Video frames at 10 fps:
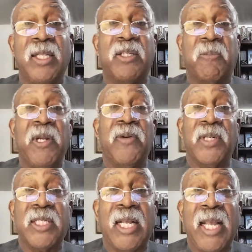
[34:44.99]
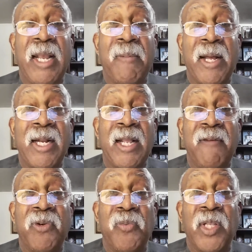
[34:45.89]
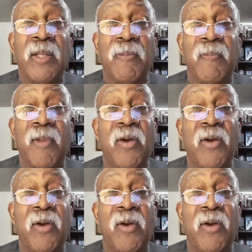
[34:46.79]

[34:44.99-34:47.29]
spirits that came out of heaven with him.